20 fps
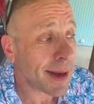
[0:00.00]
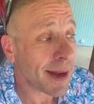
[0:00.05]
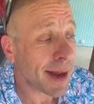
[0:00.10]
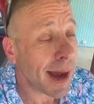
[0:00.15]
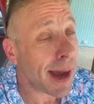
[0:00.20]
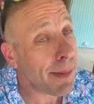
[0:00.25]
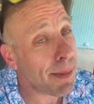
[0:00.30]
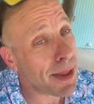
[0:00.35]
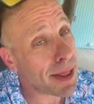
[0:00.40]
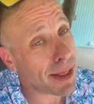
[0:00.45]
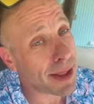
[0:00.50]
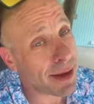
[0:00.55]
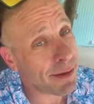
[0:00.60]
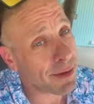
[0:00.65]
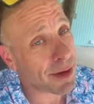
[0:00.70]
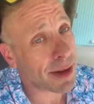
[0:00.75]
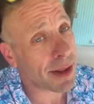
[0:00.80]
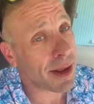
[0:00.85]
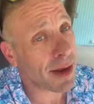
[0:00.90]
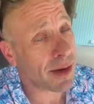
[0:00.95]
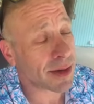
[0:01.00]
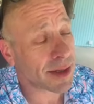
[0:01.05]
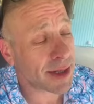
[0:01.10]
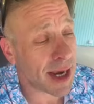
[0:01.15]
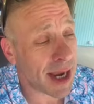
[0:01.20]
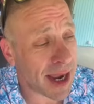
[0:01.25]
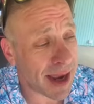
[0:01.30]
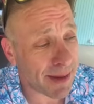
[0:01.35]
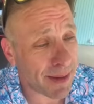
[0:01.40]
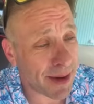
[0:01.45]
I've been living a long
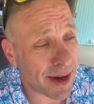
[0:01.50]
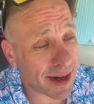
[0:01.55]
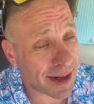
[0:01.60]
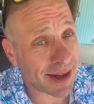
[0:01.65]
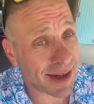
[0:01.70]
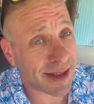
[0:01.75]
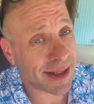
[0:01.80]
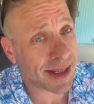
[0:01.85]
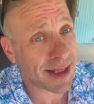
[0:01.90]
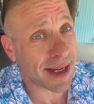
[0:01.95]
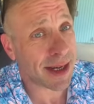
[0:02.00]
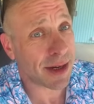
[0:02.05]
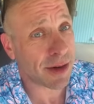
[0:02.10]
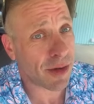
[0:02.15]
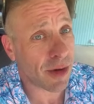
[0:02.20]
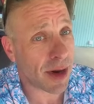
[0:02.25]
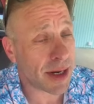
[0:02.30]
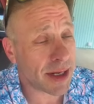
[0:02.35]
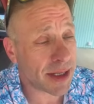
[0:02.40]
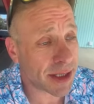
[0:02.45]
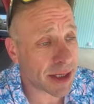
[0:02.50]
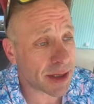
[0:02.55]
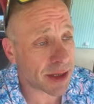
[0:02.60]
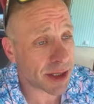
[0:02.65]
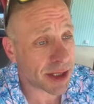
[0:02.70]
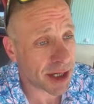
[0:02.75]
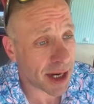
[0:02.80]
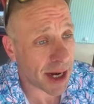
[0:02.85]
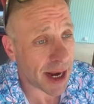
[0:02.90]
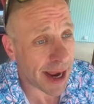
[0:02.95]
time, and I've done seen crazier
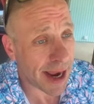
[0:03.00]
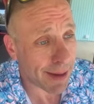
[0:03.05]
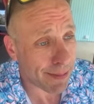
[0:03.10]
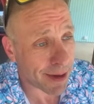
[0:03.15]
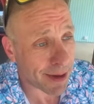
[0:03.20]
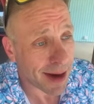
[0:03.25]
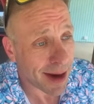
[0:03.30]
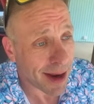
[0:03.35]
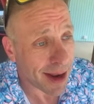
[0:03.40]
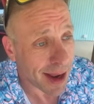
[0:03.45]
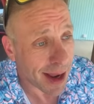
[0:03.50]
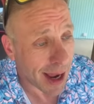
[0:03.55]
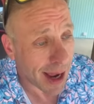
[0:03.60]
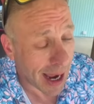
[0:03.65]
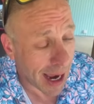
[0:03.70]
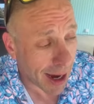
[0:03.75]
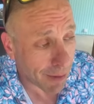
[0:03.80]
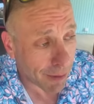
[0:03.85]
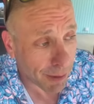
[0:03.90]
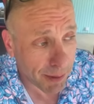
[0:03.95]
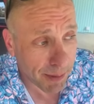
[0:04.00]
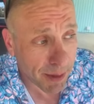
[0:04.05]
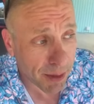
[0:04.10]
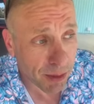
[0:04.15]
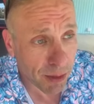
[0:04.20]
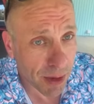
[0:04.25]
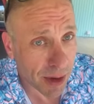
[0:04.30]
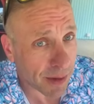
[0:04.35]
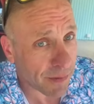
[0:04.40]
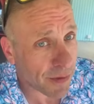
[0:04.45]
shit happen. I remember
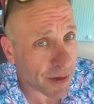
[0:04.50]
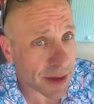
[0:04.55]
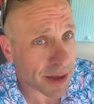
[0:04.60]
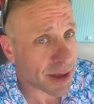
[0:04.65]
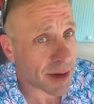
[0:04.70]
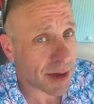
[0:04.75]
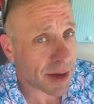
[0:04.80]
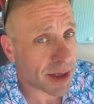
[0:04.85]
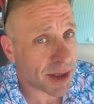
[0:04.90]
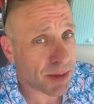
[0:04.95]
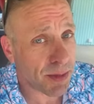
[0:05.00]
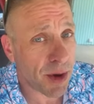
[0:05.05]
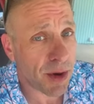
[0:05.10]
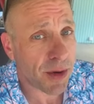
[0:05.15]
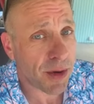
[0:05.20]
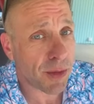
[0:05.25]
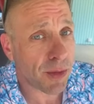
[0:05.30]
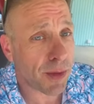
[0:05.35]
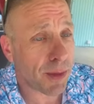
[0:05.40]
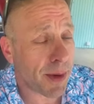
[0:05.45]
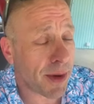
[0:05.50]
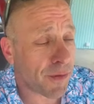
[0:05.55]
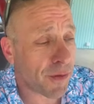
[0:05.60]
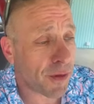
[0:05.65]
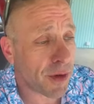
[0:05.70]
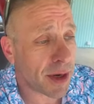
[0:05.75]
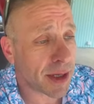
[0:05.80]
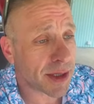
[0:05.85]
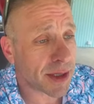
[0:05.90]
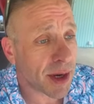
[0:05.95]
when I first started smoking with my
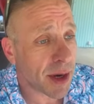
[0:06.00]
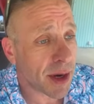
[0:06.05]
friends.